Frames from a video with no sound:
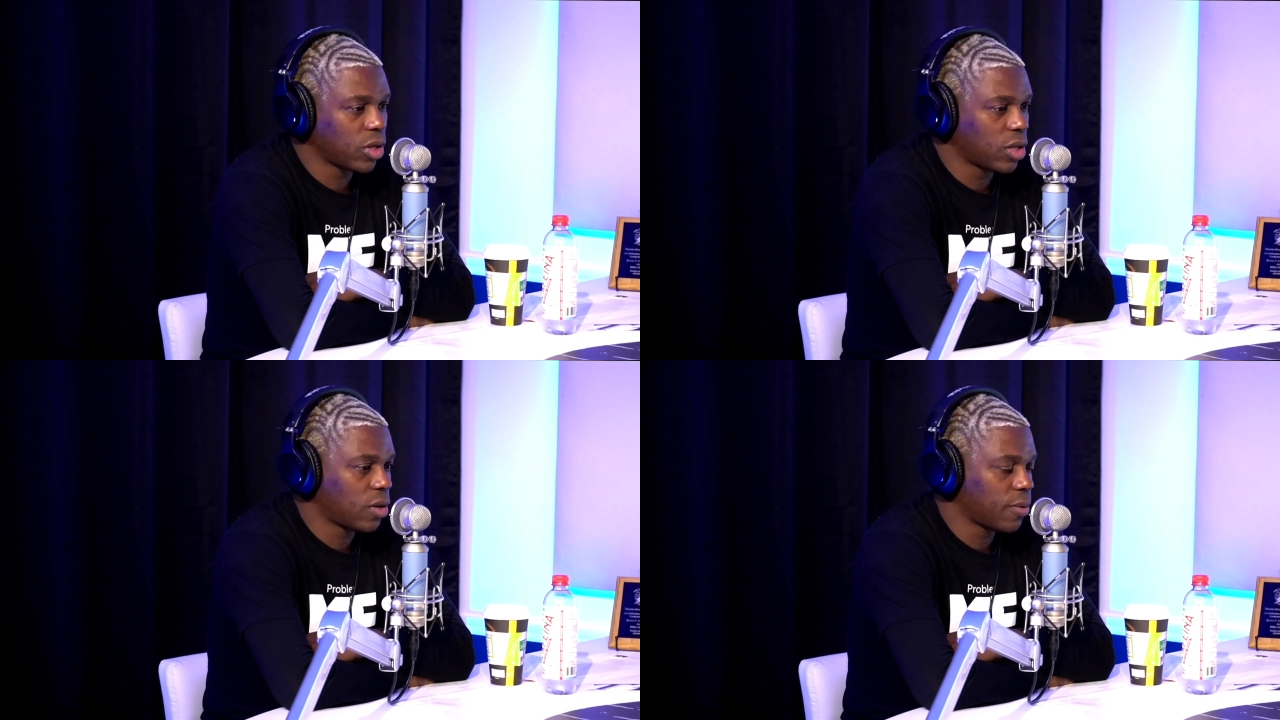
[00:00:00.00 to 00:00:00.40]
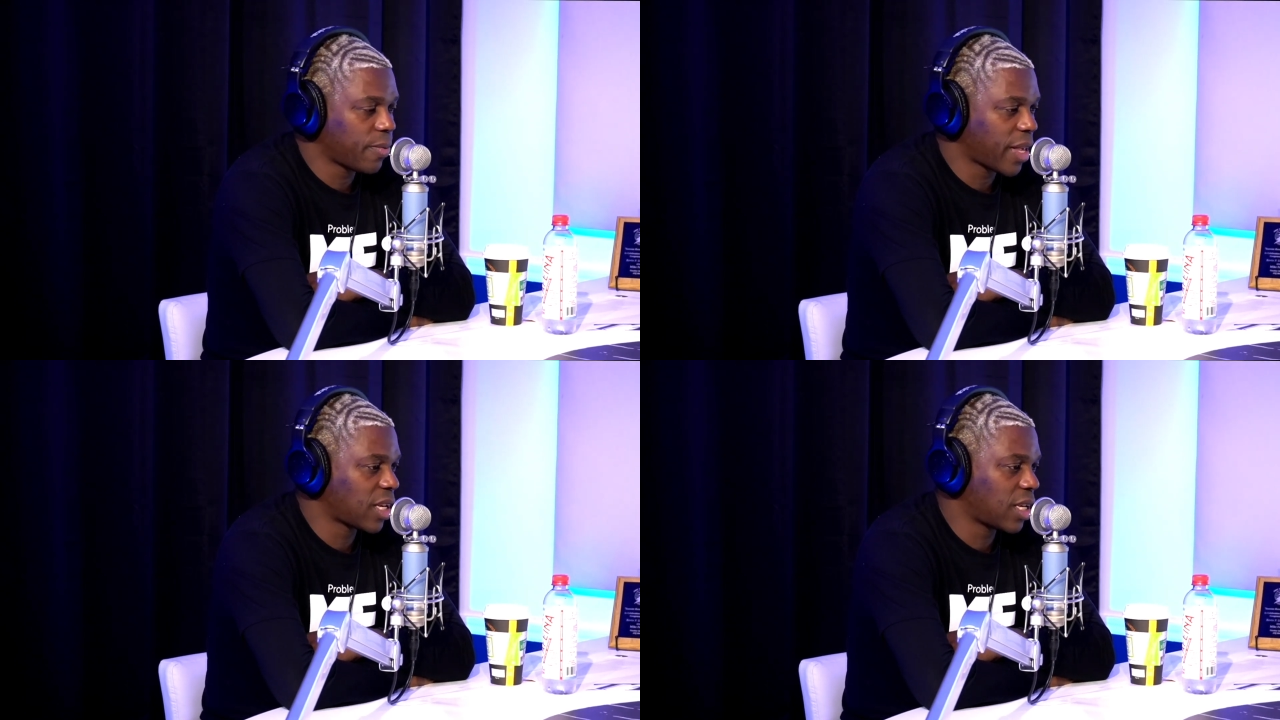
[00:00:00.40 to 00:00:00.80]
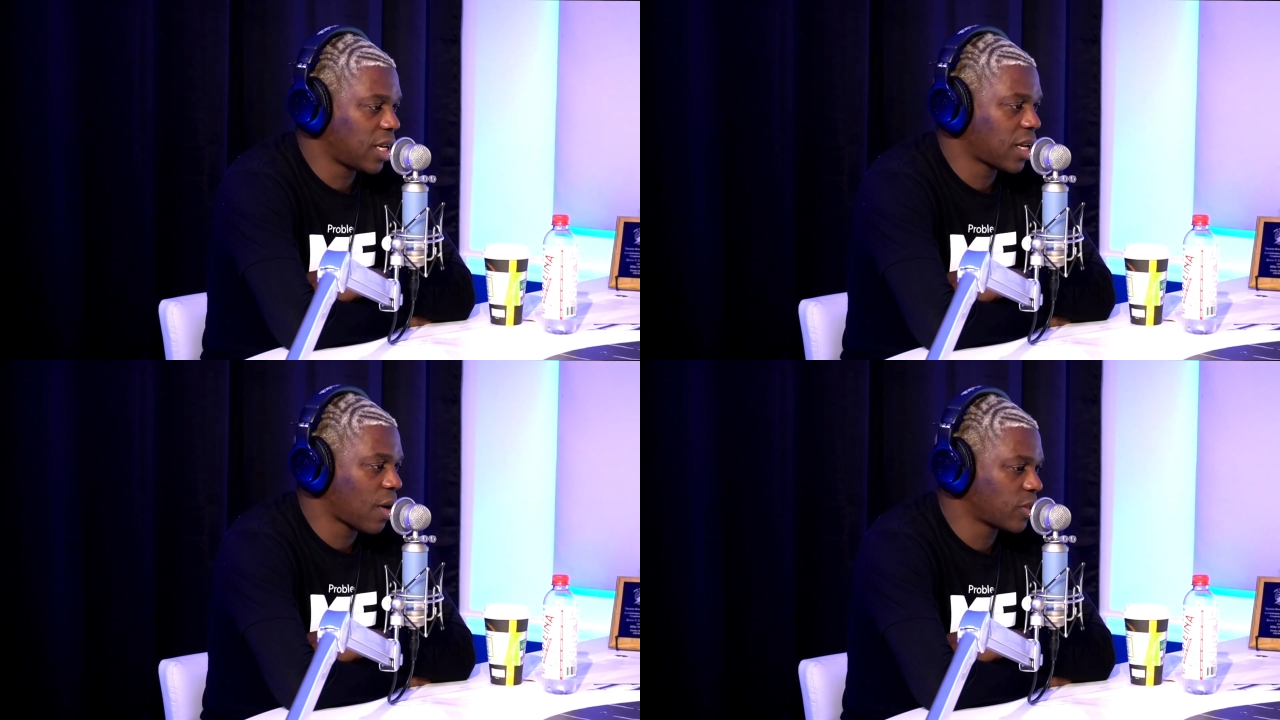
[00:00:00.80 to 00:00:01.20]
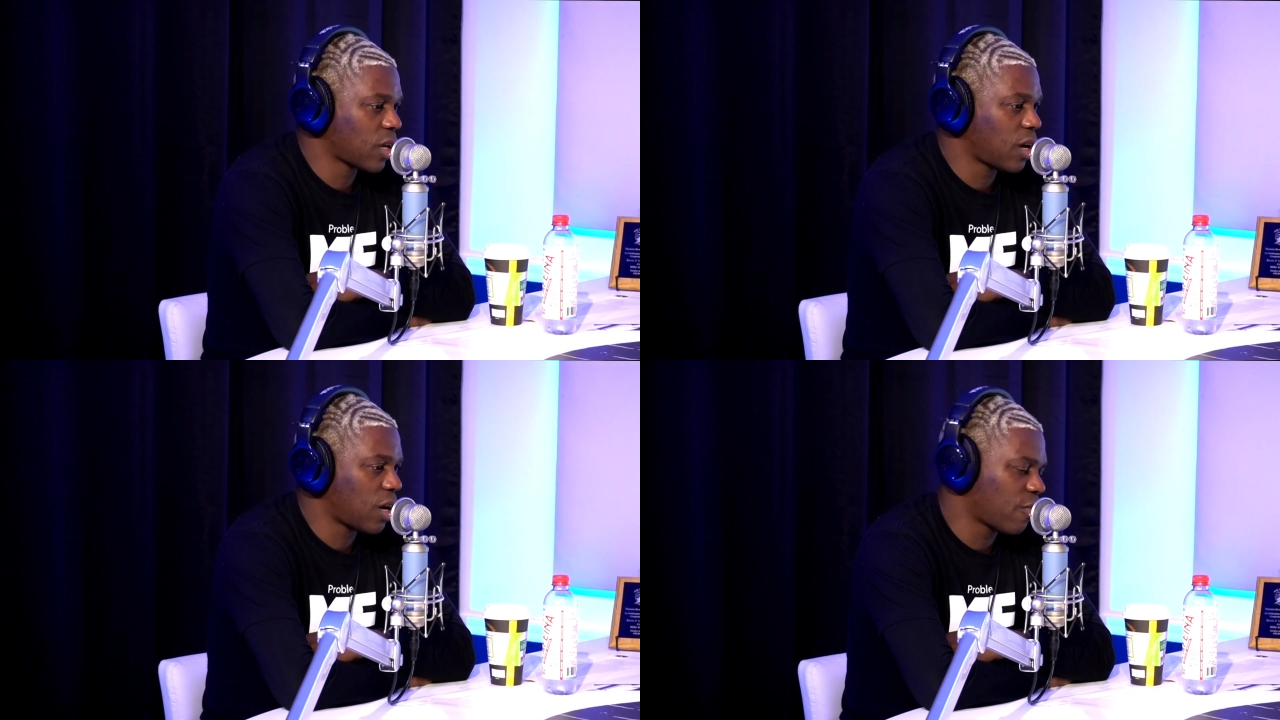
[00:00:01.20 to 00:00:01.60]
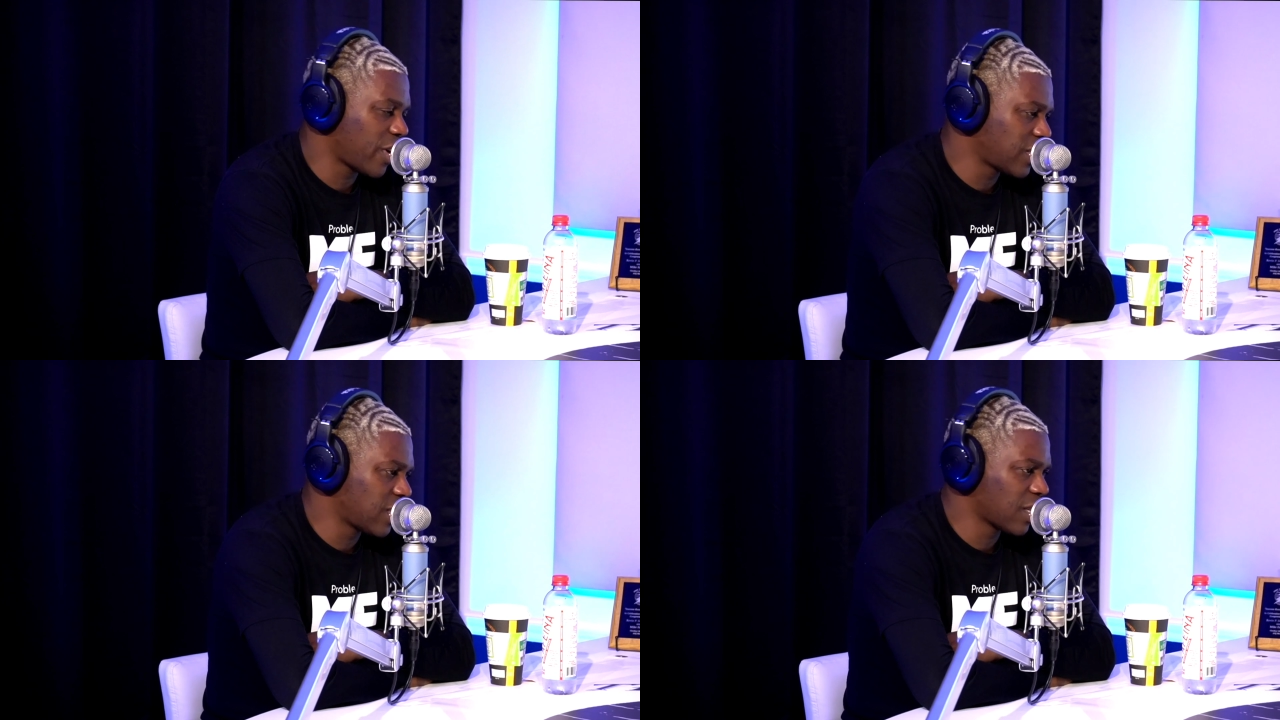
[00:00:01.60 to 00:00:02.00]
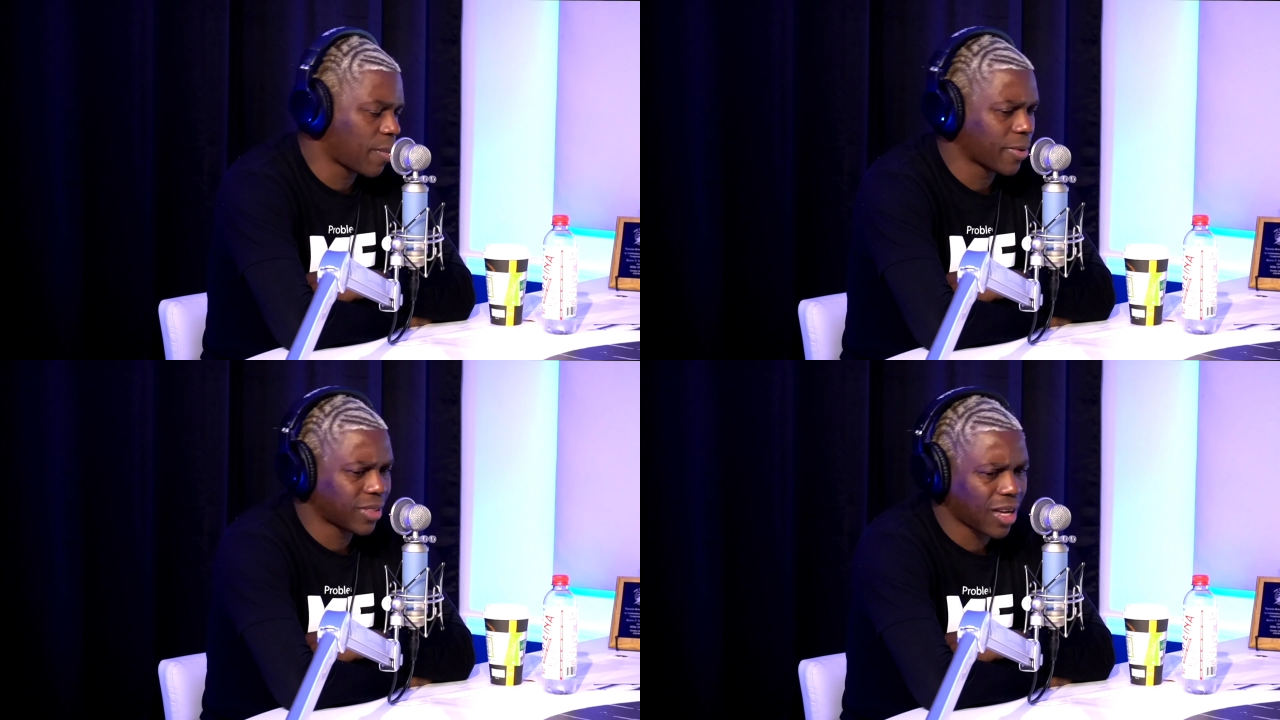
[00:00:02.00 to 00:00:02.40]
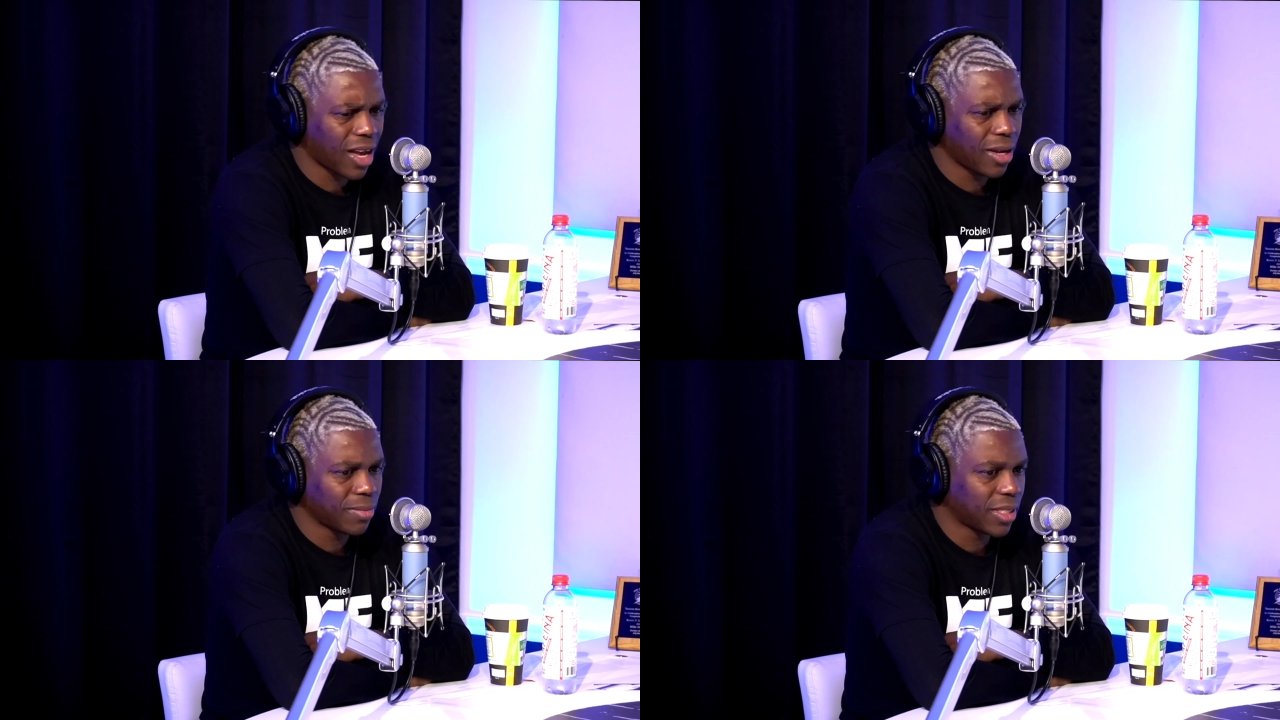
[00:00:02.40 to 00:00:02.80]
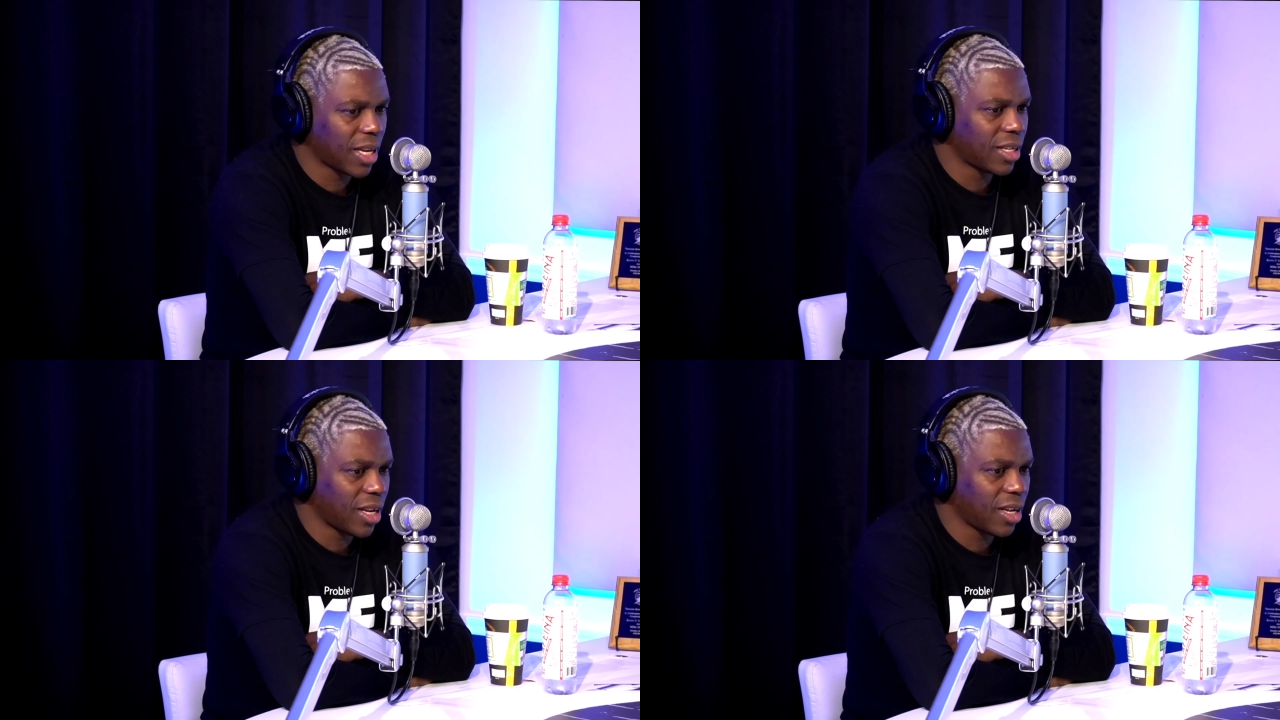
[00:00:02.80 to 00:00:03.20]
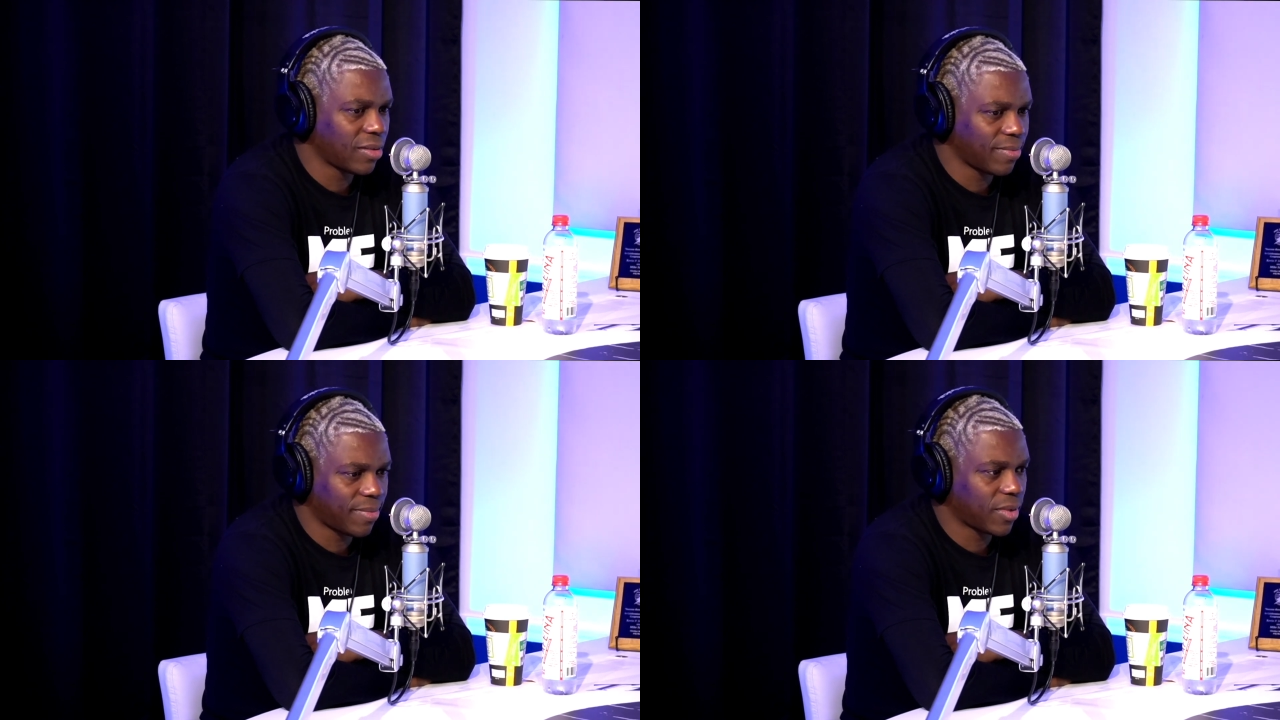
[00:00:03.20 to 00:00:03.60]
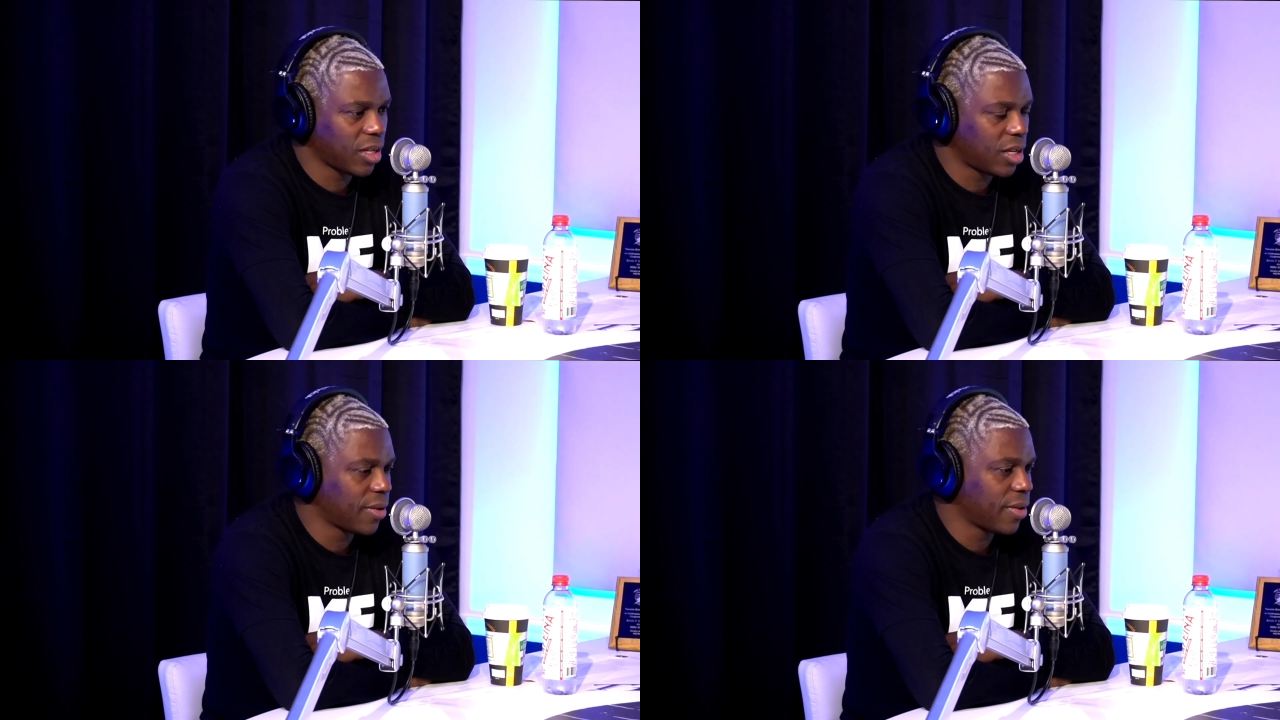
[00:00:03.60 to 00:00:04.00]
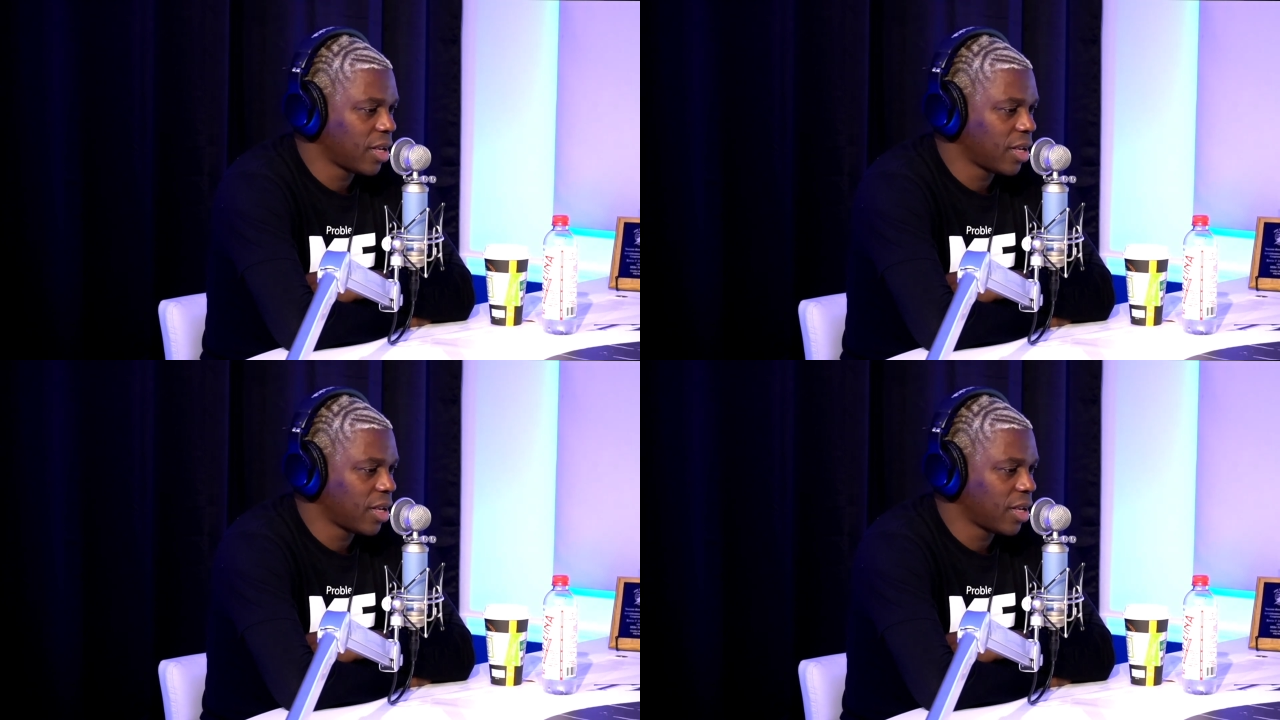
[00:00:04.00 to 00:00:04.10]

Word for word: You know, as a kid, I was arrested a couple times, and and you know,